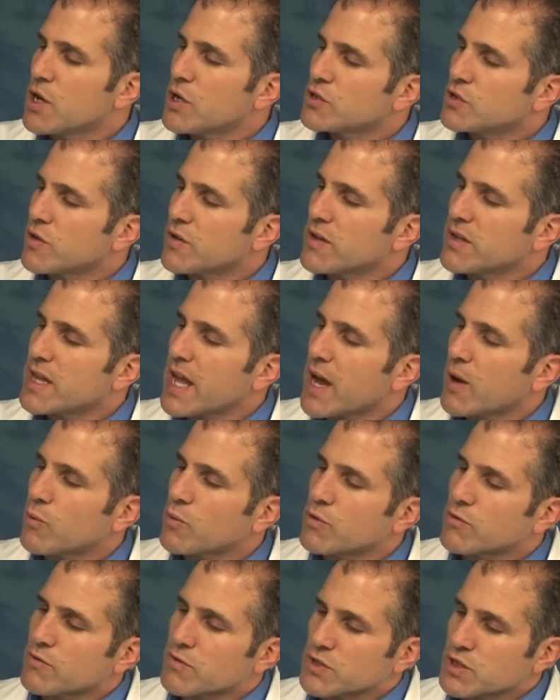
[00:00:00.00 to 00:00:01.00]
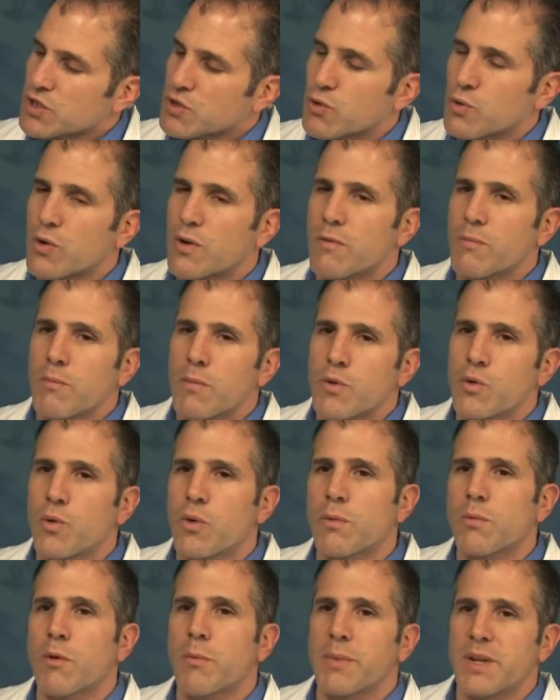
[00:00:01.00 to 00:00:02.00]
so that that will restore
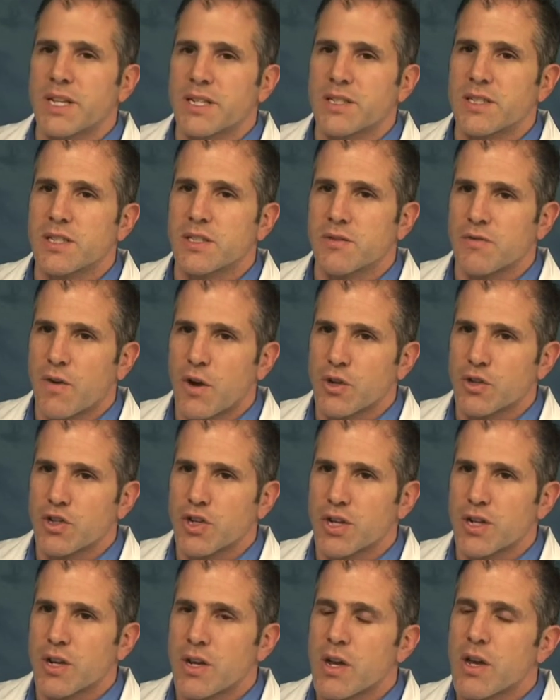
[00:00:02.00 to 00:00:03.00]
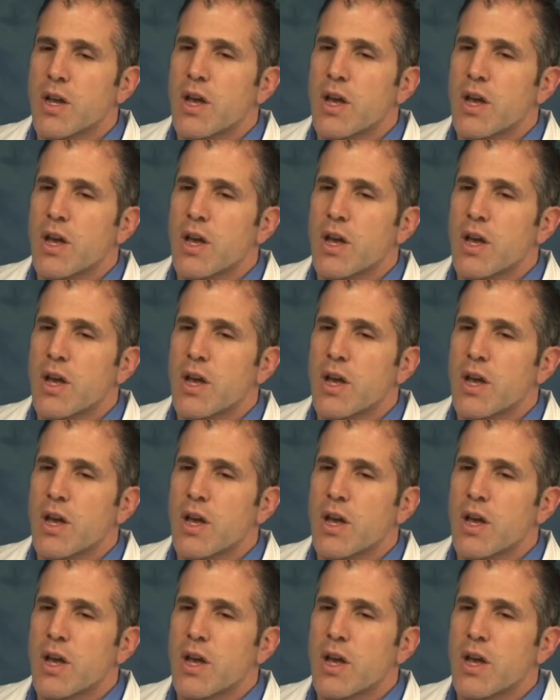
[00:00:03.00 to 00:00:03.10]
normal meniscus function.